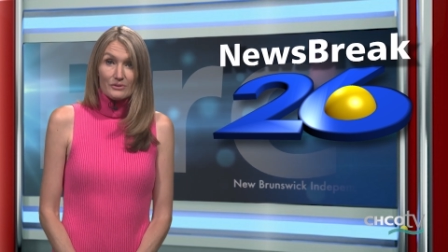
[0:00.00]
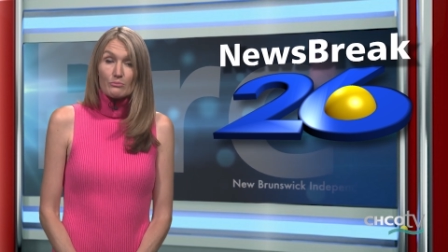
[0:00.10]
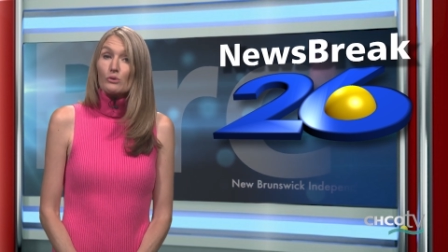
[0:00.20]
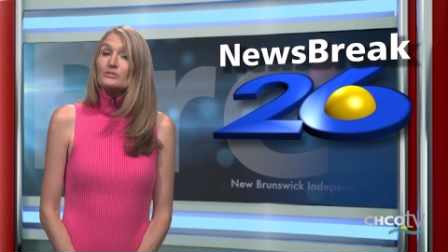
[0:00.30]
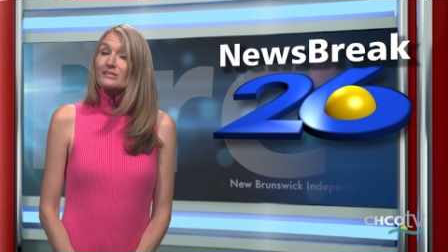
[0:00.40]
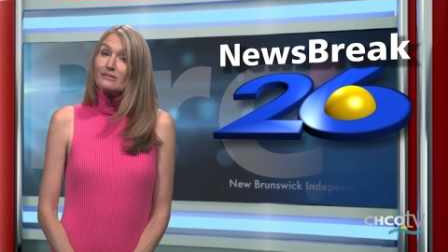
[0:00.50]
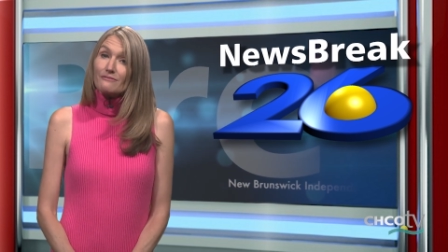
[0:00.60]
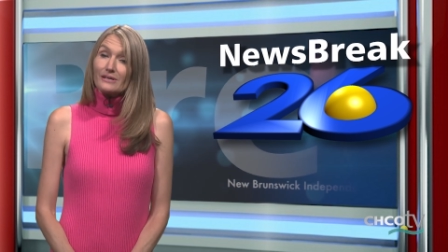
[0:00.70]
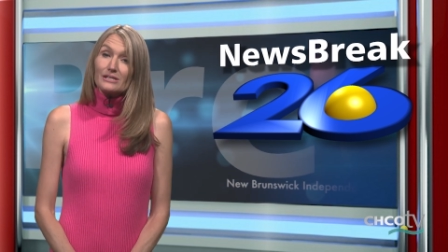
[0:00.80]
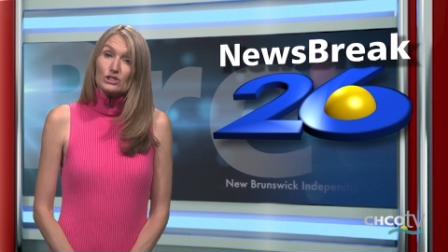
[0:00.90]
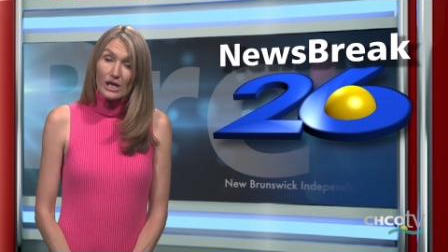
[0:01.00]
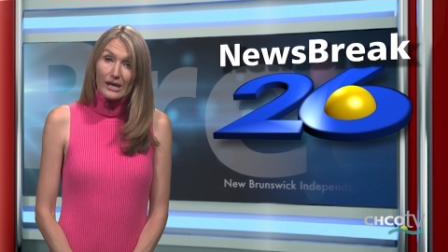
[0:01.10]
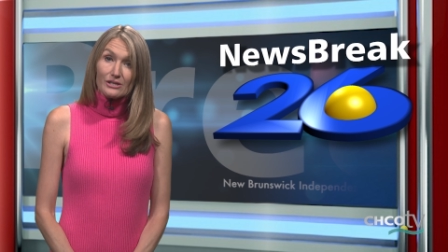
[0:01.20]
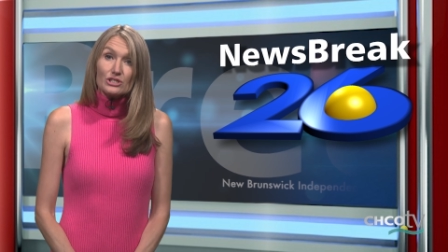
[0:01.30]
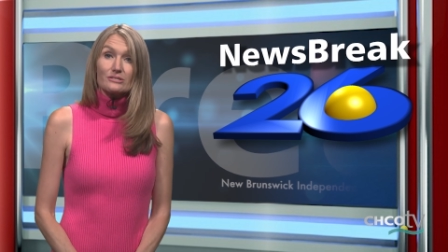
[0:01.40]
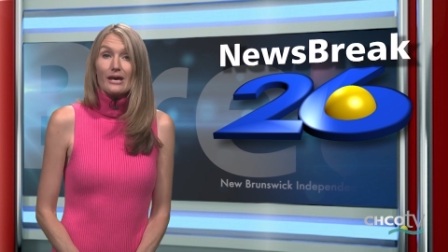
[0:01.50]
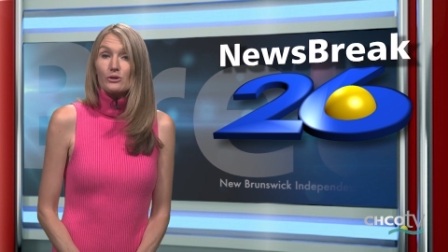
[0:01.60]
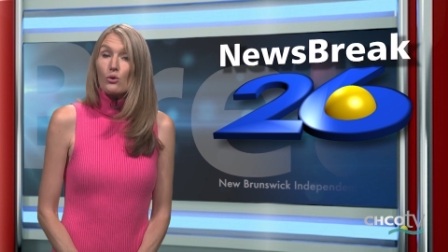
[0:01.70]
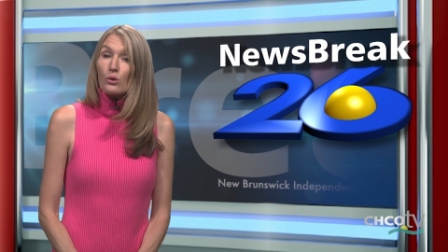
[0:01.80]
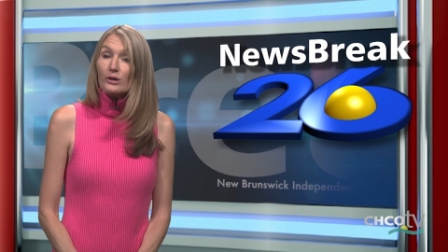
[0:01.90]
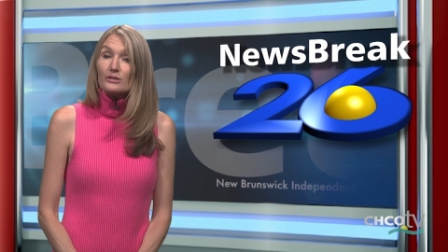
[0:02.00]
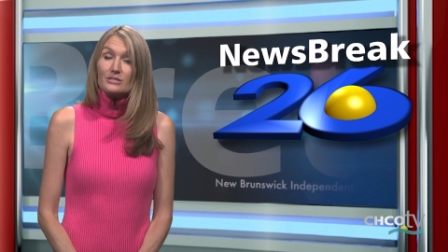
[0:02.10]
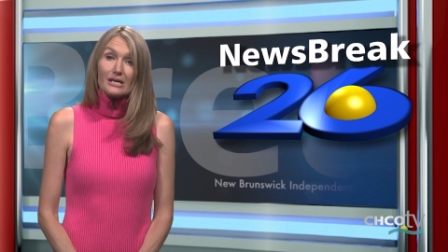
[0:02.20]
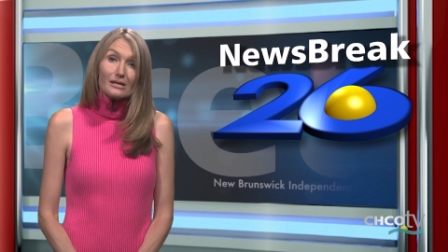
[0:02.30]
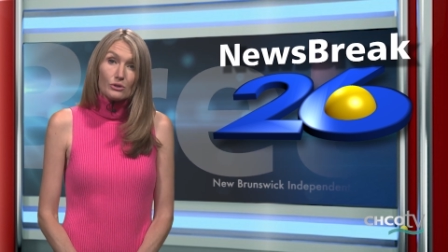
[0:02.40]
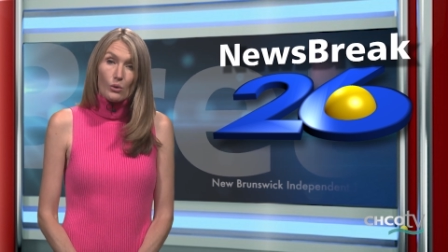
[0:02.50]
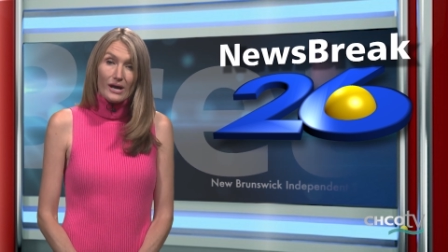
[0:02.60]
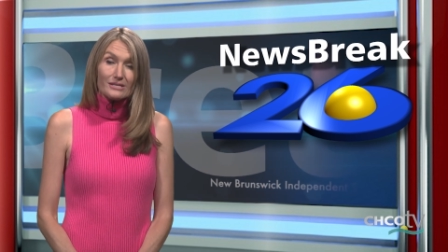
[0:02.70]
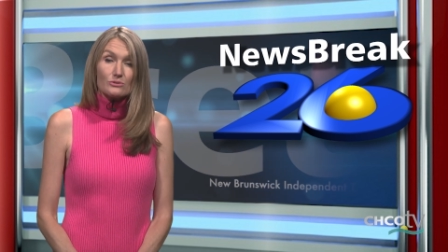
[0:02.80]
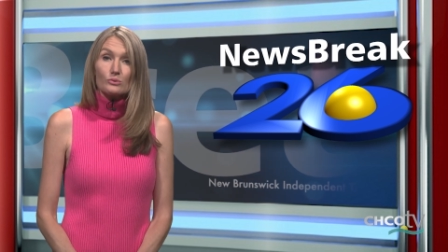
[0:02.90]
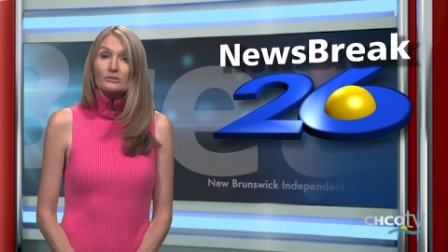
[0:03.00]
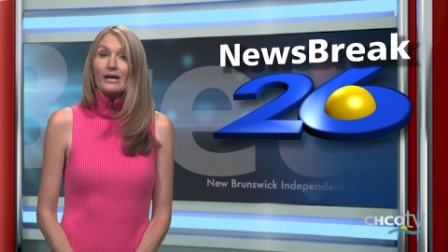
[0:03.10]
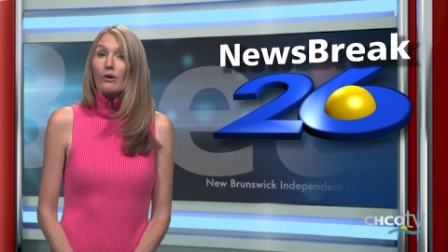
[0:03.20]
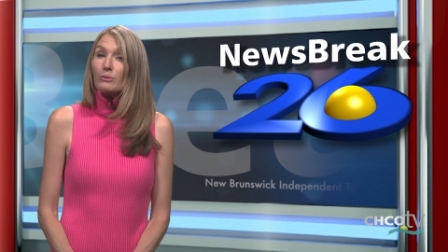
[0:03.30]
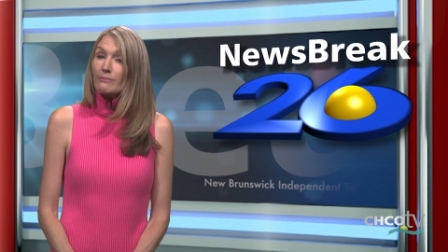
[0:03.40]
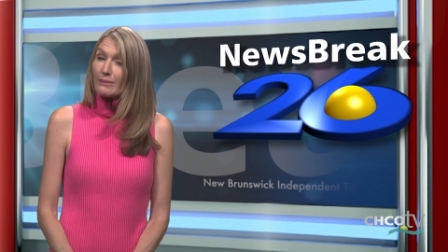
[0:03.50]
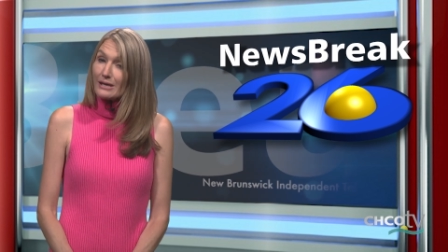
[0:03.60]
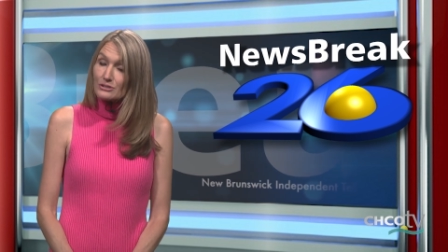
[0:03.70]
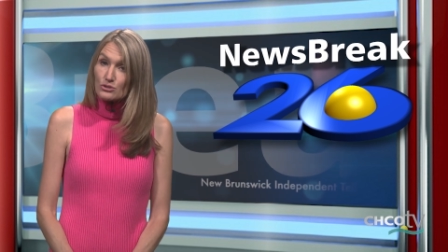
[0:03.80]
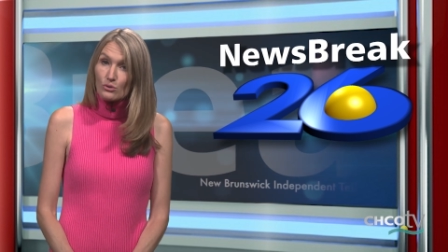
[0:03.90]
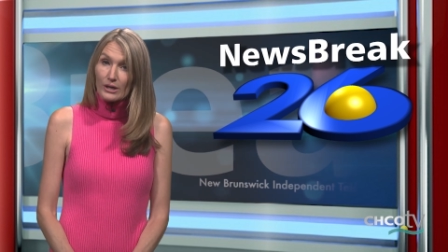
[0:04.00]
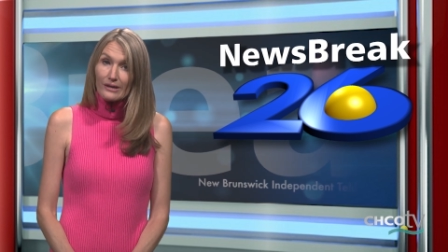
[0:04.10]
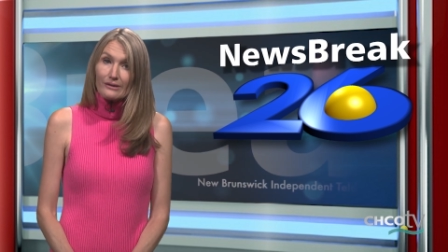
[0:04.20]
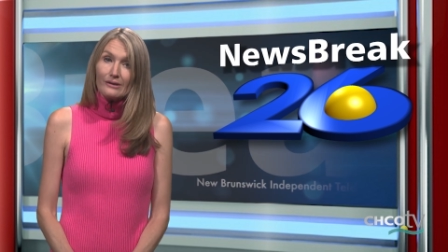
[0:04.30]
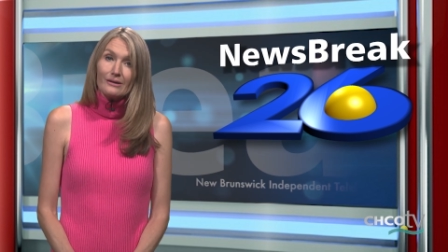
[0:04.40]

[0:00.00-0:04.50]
The most significant change is that a coroner's inquest will now be mandatory